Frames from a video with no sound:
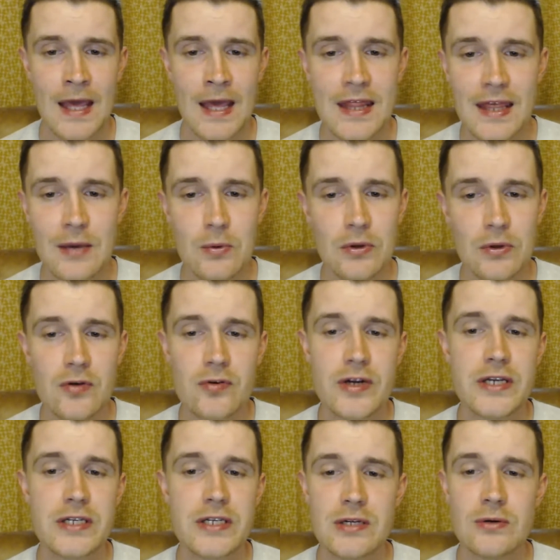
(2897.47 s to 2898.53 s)
They will
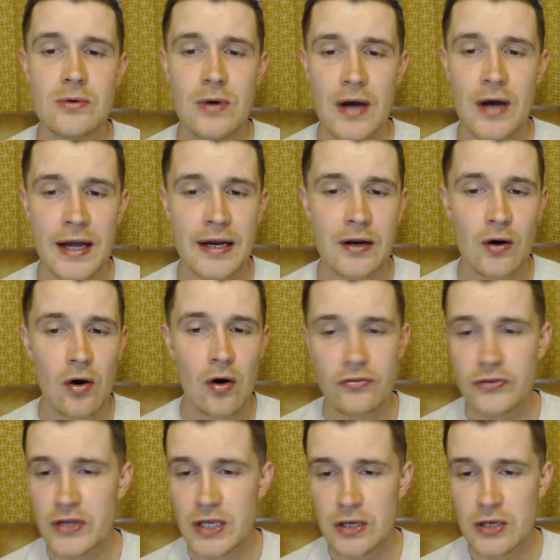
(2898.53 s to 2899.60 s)
greet you and
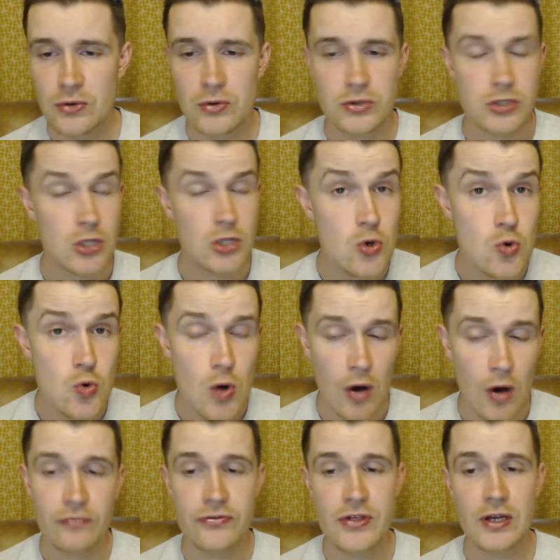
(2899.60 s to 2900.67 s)
offer you 2
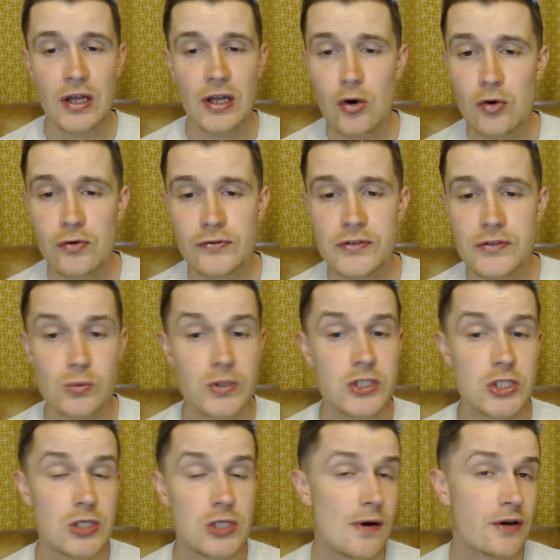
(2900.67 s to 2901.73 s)
of the loaves
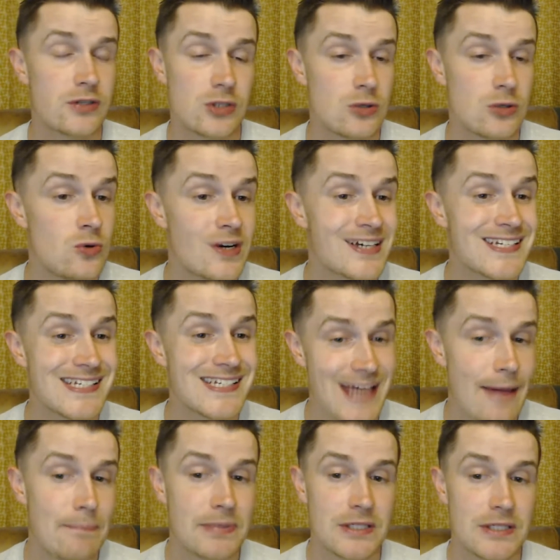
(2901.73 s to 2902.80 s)
which you are to
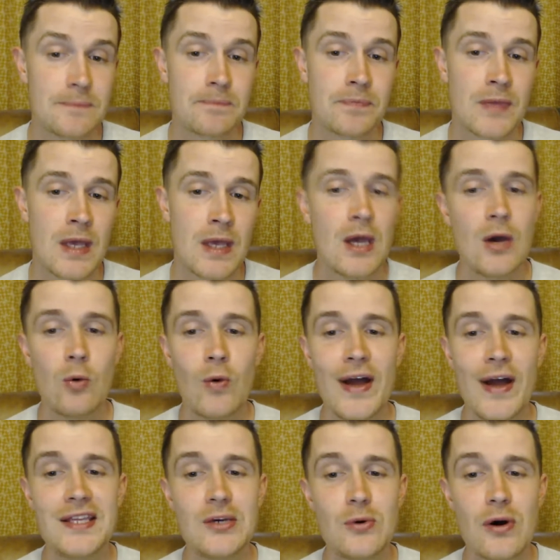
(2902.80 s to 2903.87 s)
accept.
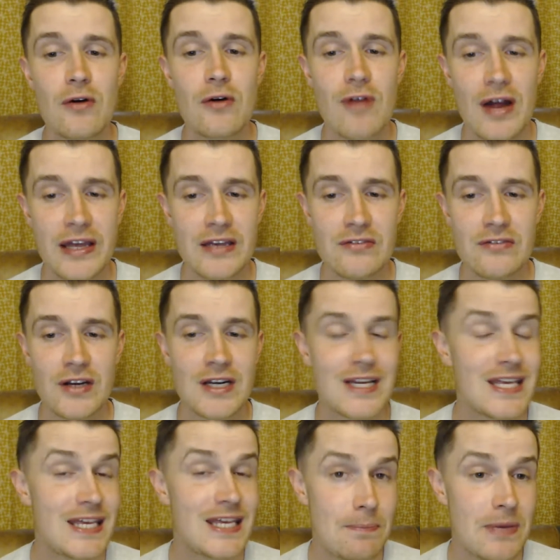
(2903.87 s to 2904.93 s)
When you arrive
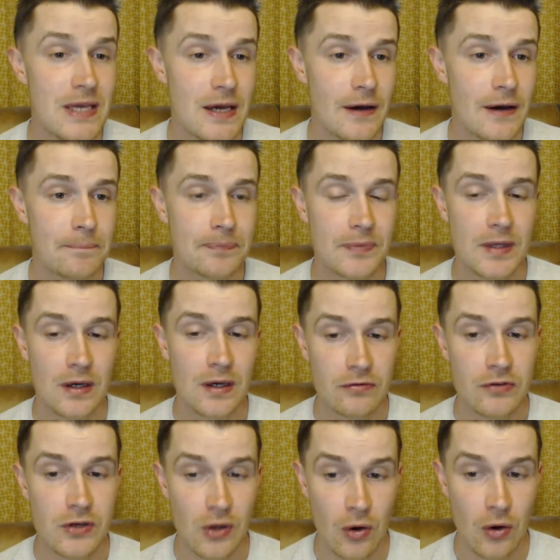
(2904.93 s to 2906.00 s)
at Gibeah
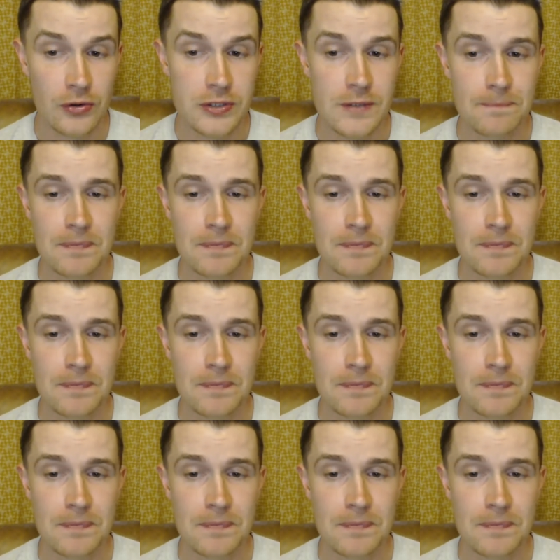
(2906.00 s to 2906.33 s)
of God,